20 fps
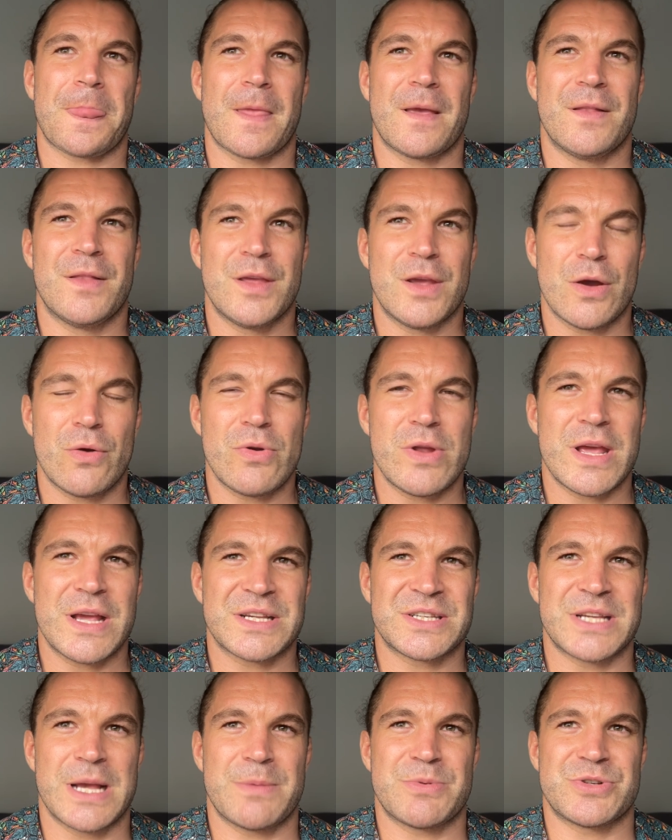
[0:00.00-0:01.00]
The only
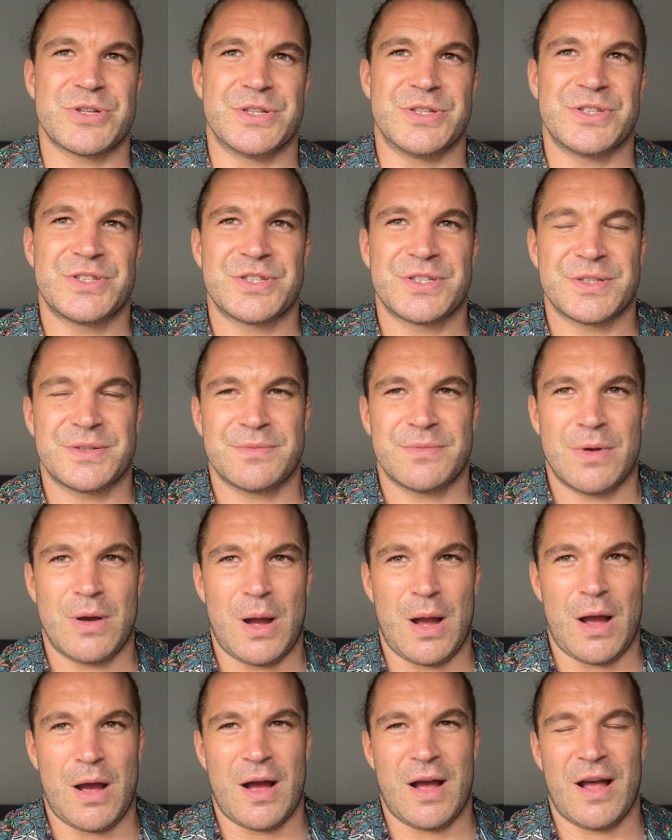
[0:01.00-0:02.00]
exceptions,
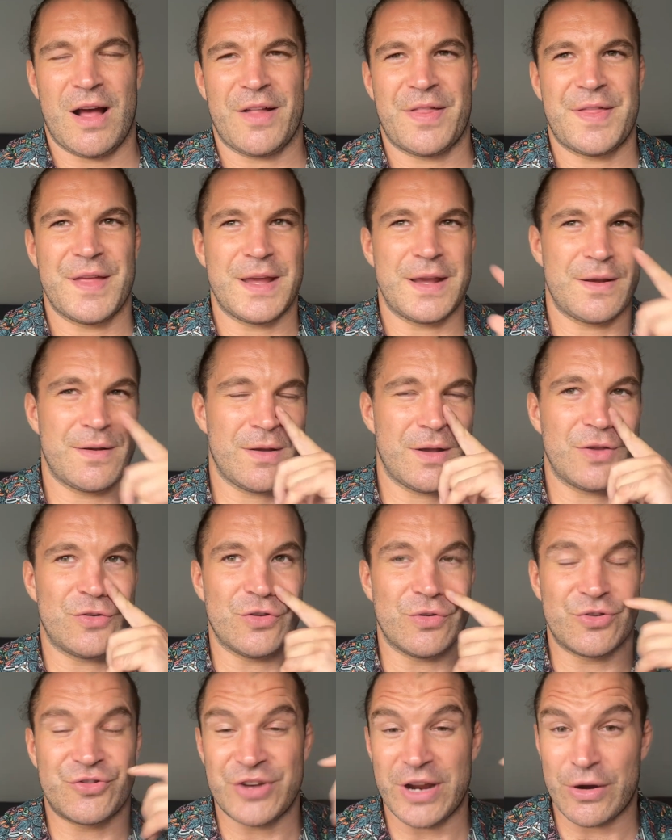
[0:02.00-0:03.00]
I think, as
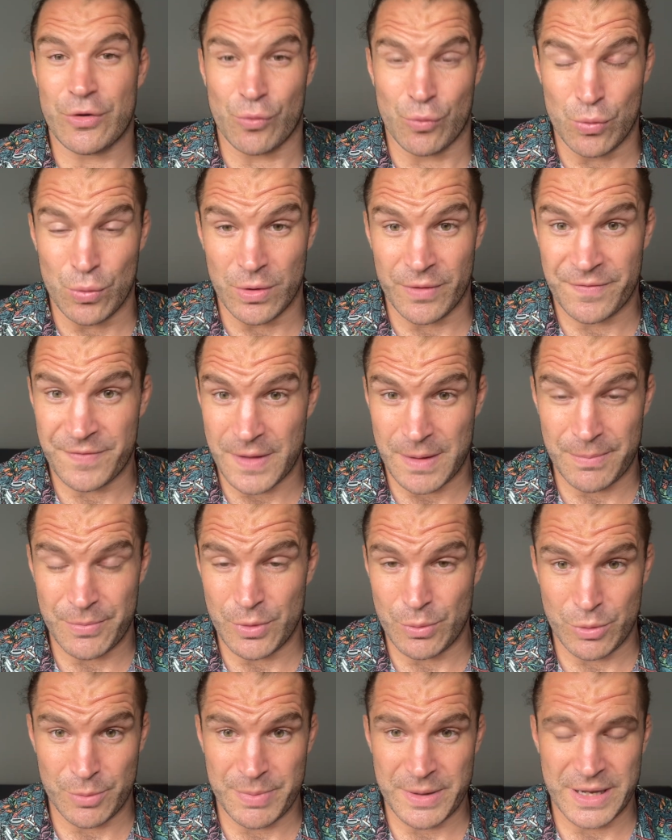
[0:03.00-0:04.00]
a general rule of thumb,
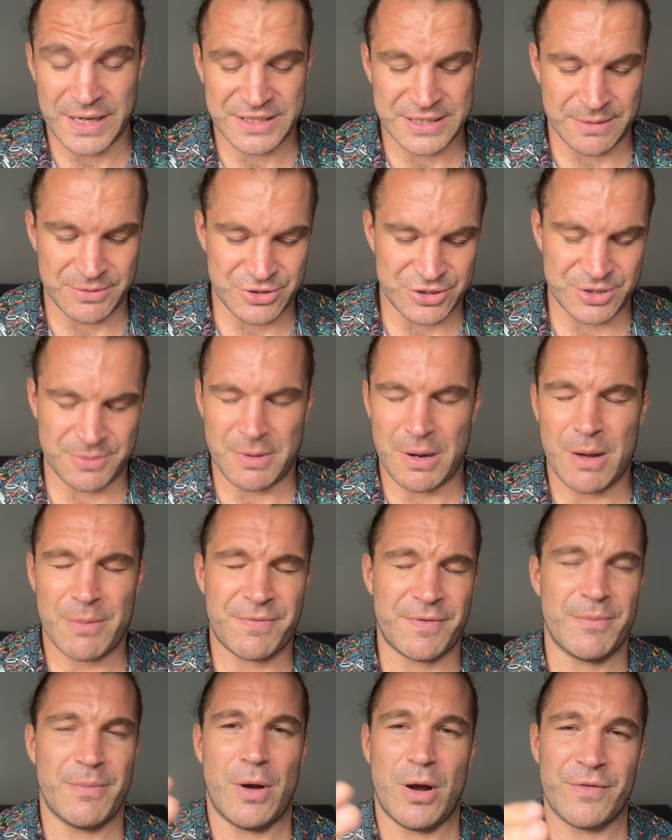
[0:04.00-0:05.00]
that would be exceptions, apart
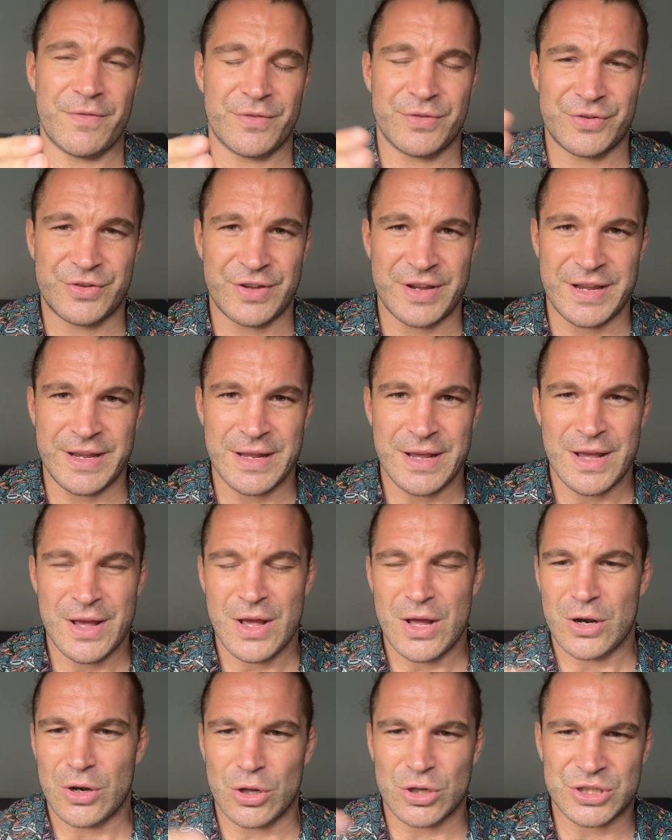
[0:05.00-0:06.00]
from obviously
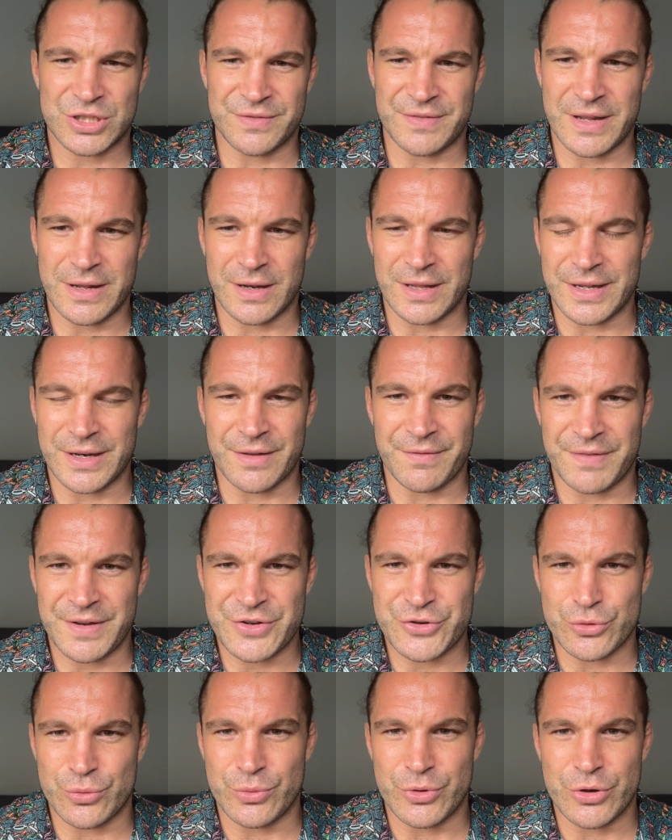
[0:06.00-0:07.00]
lots of little
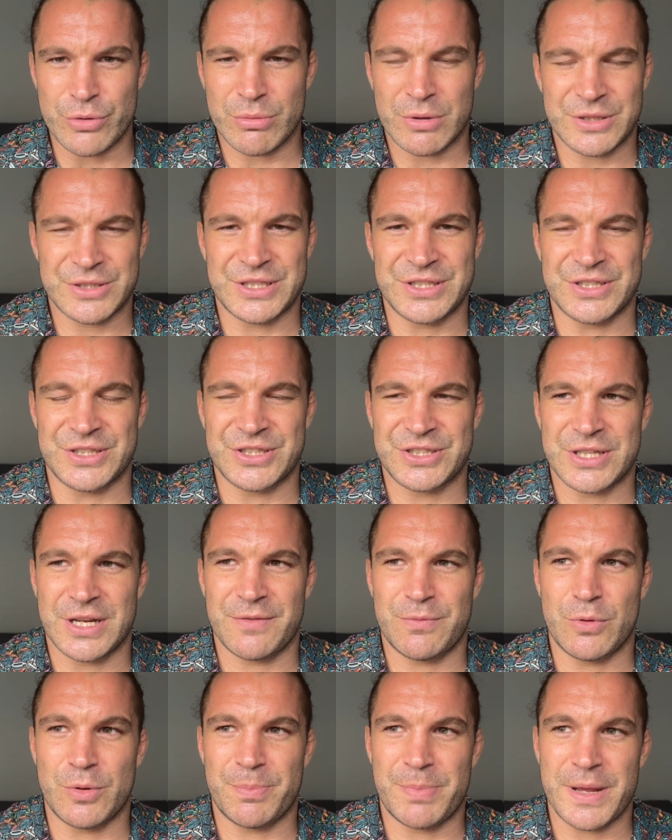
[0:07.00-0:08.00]
individual nuances and
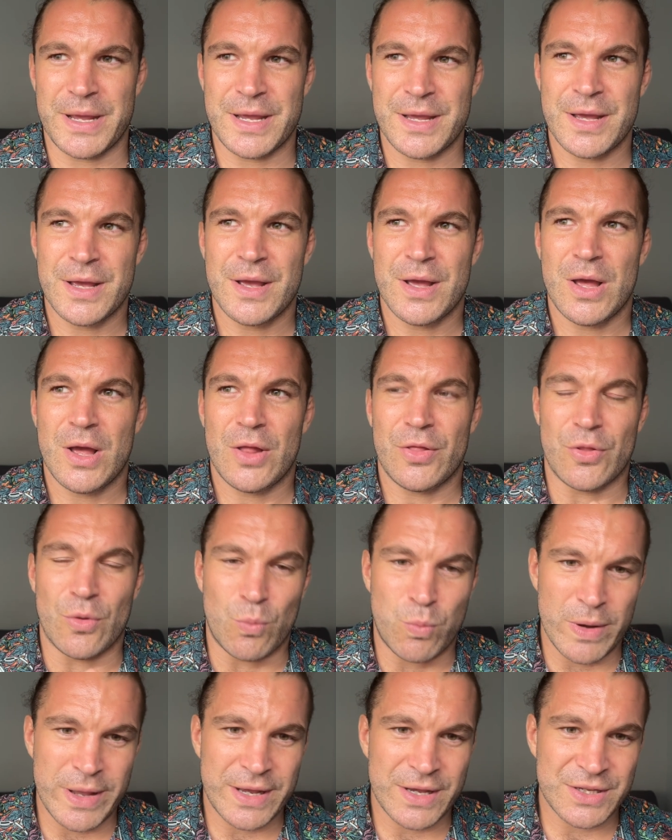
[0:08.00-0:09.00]
stuff, would be the
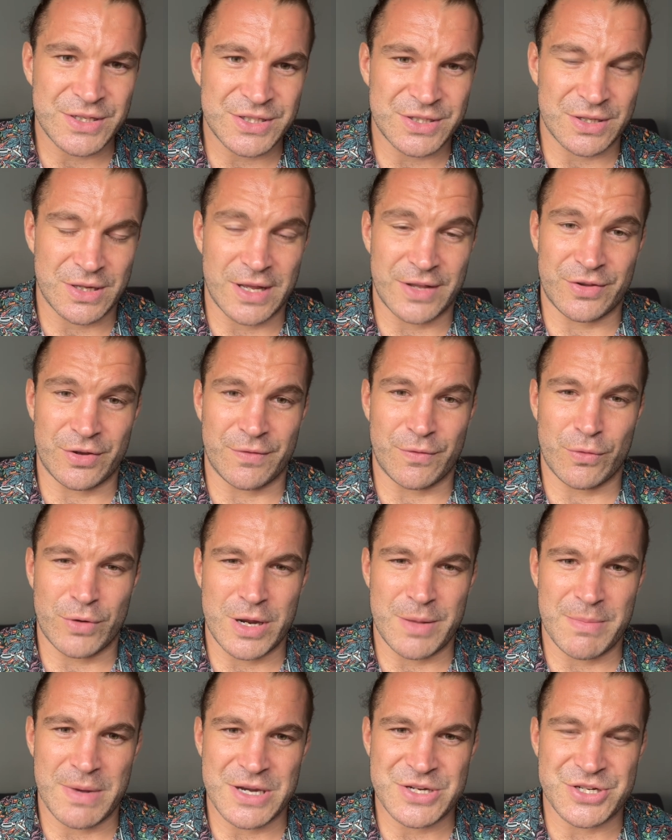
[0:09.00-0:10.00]
wingers, as I've
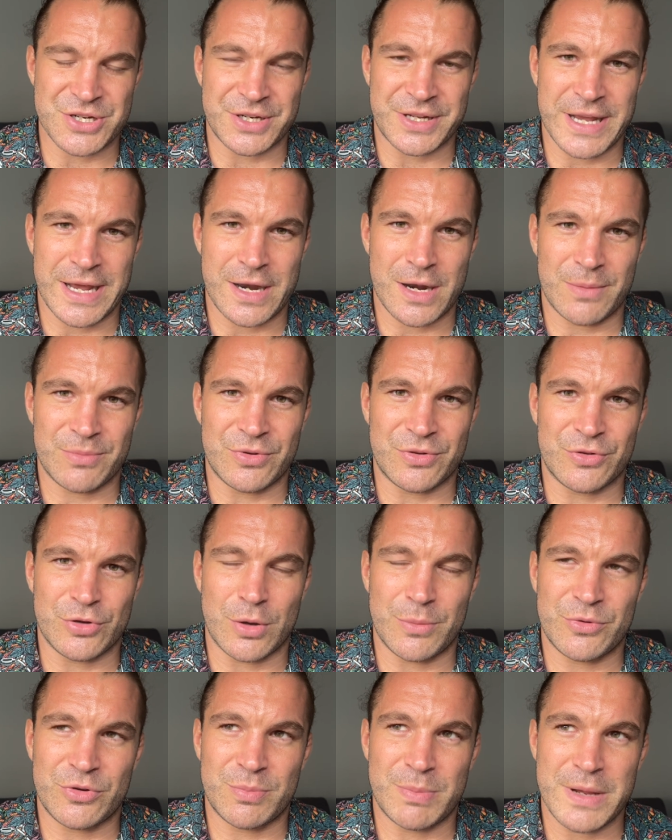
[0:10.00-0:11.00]
already mentioned, getting up to
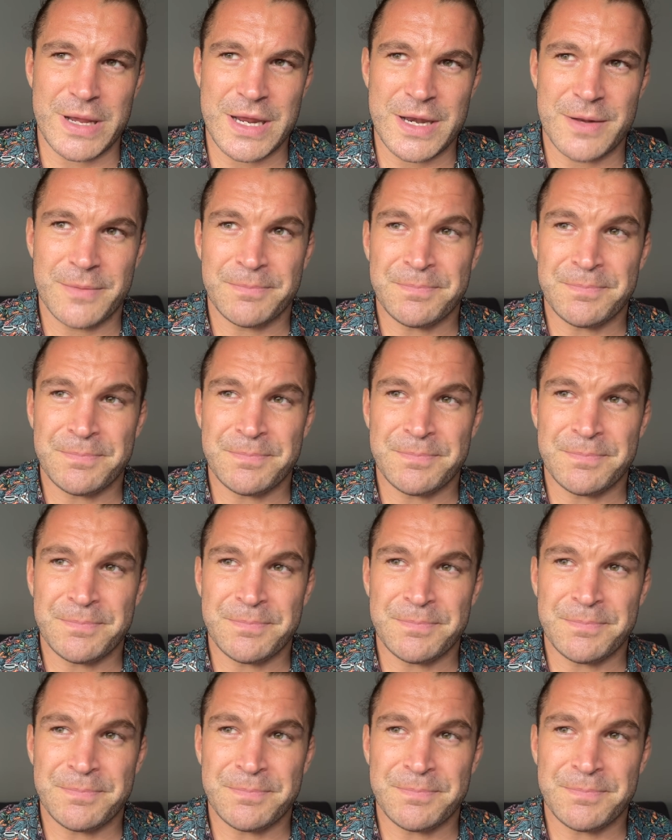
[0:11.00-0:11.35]
top speed,